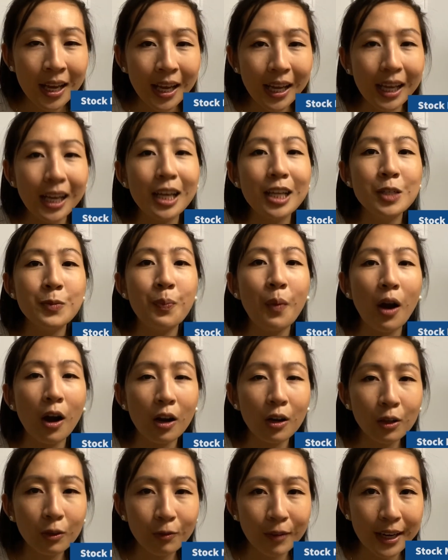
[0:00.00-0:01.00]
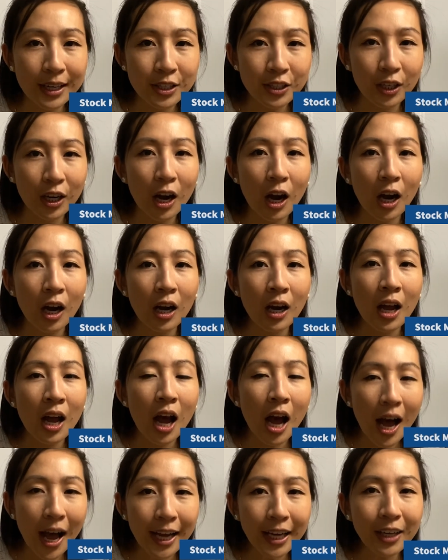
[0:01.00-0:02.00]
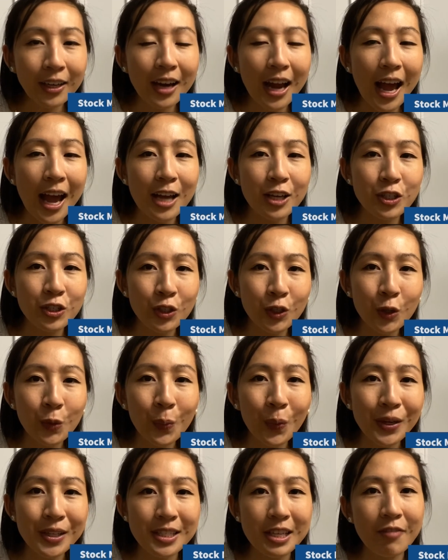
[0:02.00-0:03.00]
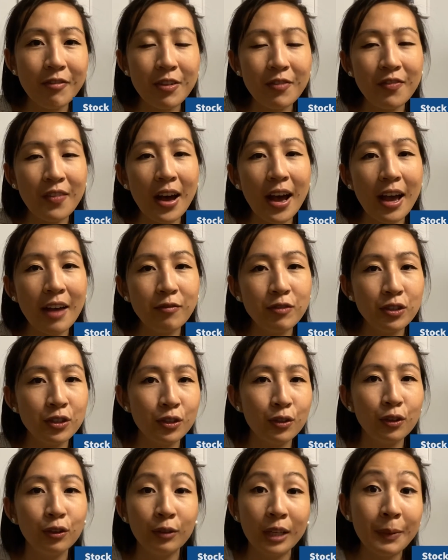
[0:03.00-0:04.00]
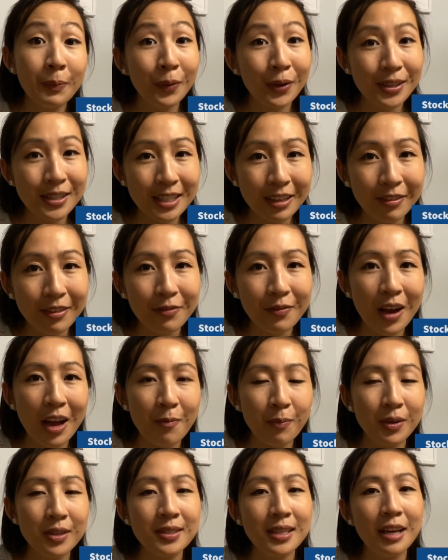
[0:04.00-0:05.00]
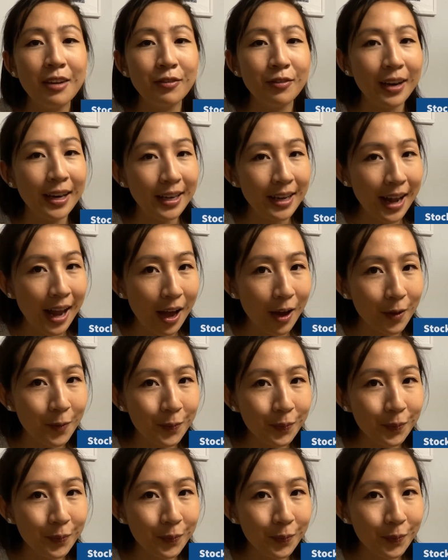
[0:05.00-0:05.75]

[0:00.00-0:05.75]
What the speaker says: and borrowing rates are higher at 2.75 to 3.75% right now.